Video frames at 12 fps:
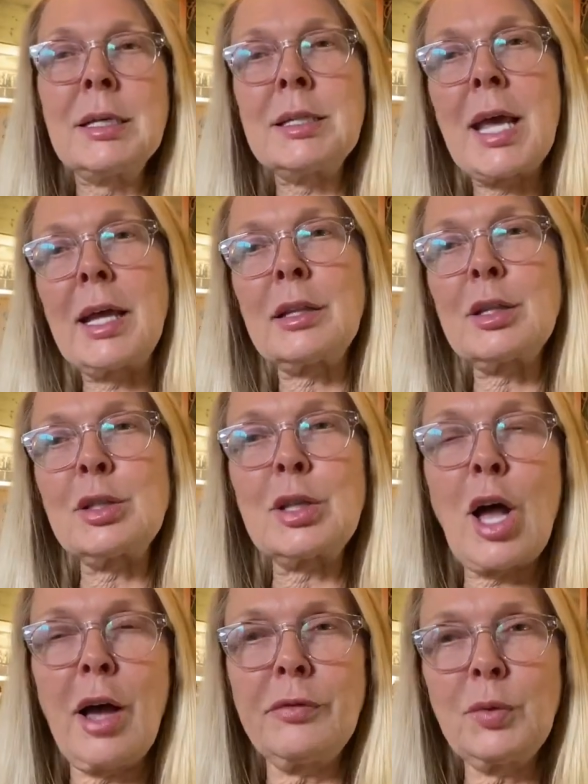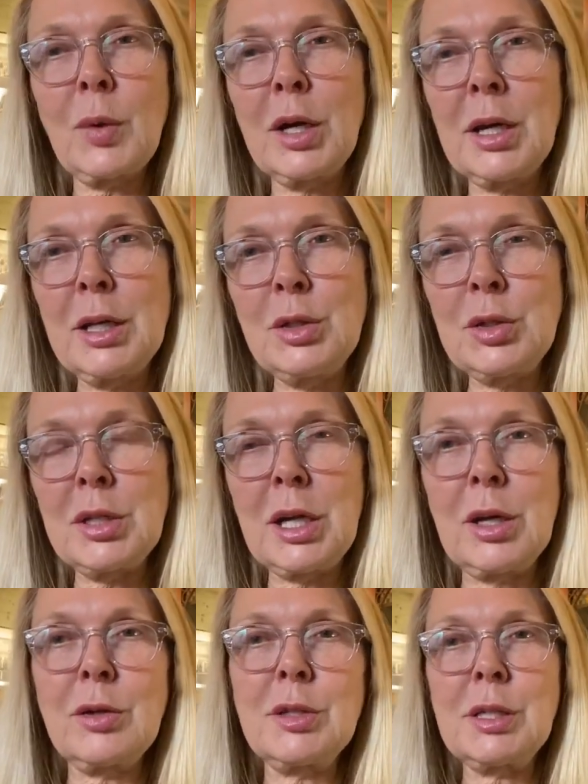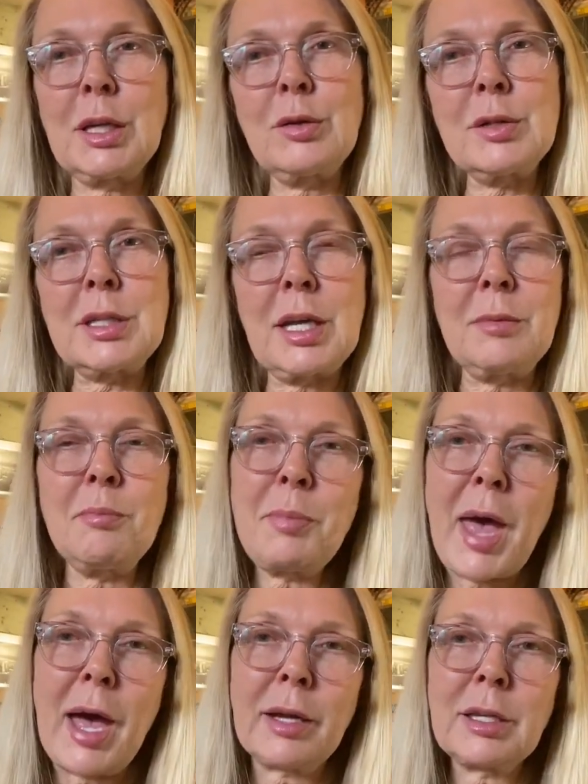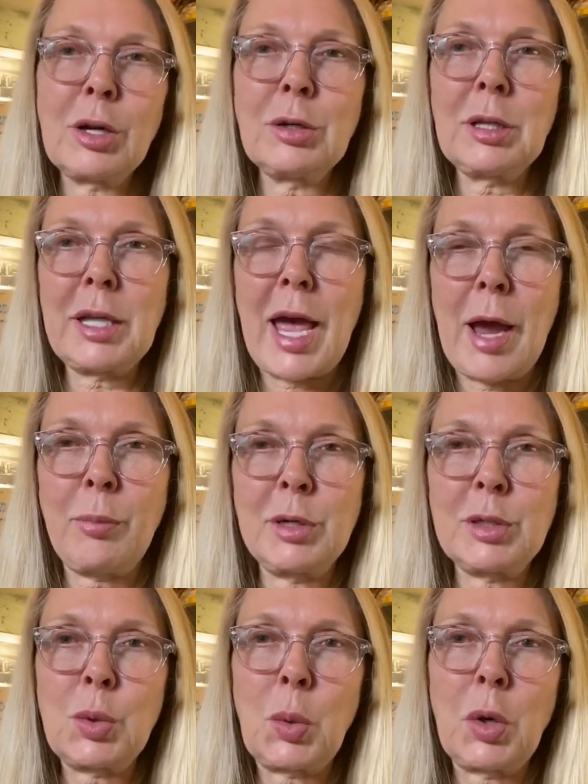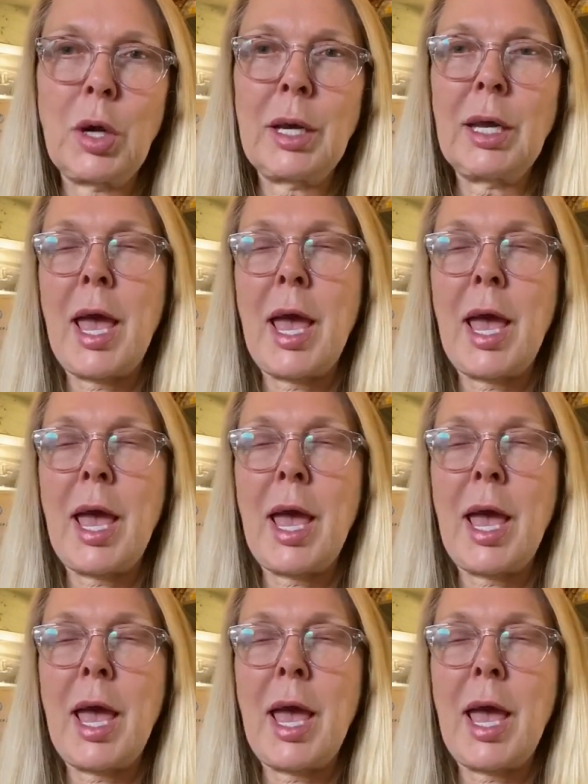Take the software engineers that are sitting back there in a laboratory